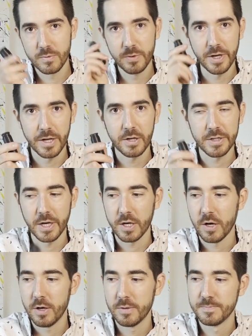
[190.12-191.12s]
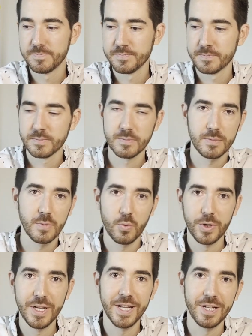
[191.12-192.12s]
We got our duck call.
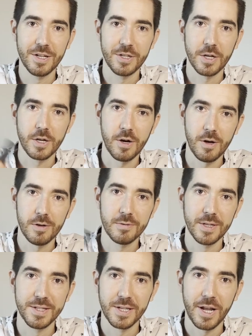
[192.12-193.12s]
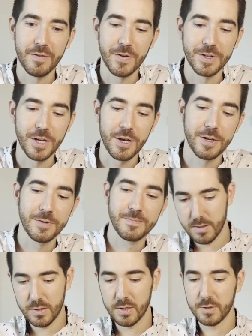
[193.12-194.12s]
We need to get a duck call inside of our duck.
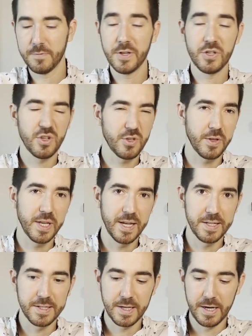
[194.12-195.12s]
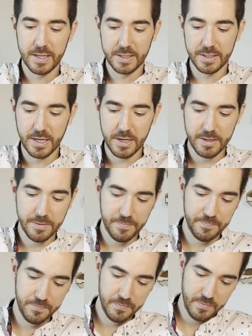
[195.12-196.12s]
There's features on the inside of the duck
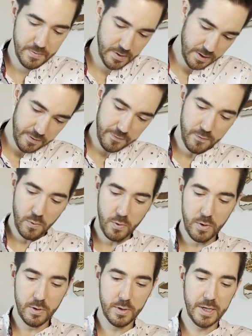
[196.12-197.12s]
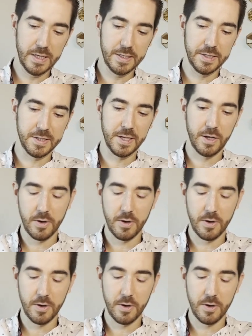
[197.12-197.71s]
for it to sit